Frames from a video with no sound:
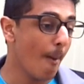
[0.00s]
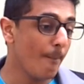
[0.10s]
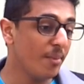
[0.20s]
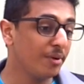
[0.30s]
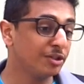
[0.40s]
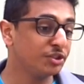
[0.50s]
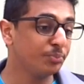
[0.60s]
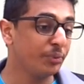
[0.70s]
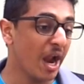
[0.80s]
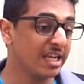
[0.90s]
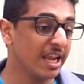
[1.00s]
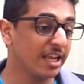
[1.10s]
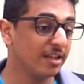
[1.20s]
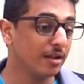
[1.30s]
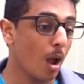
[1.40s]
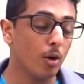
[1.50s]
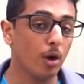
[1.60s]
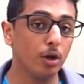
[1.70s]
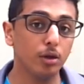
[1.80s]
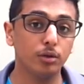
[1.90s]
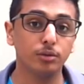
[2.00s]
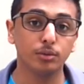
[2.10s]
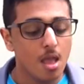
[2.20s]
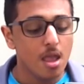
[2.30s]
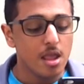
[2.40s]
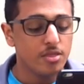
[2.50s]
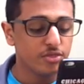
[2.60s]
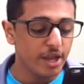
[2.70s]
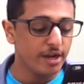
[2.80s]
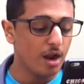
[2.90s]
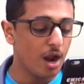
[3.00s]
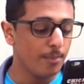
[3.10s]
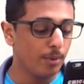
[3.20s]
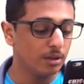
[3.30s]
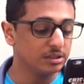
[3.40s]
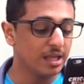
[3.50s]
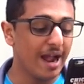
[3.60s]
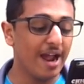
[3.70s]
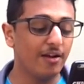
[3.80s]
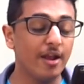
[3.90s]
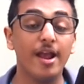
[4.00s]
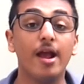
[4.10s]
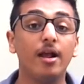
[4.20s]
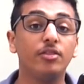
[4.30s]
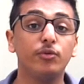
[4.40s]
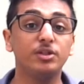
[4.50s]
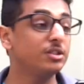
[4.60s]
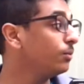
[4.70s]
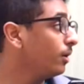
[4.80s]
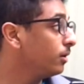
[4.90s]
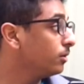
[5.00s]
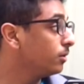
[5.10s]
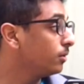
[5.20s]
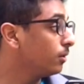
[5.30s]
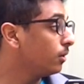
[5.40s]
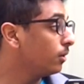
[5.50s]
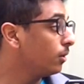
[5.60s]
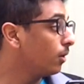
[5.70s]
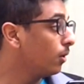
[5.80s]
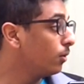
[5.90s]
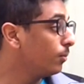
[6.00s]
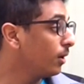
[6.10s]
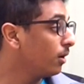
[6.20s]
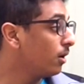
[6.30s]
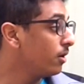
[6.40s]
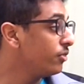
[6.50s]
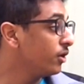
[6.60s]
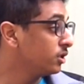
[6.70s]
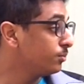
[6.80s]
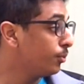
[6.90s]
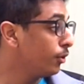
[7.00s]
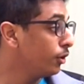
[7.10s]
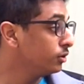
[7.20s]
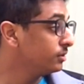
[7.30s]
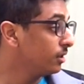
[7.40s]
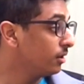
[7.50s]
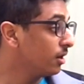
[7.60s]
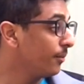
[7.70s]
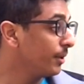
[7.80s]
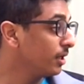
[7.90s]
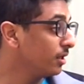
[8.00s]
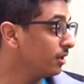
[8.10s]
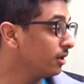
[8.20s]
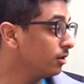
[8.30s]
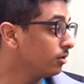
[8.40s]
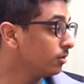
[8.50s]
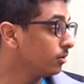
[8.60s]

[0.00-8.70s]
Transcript: Maybe I was bragging. I don't know. And then I posted. I have. And the reason why. Oh my God! There's birds are coming in here.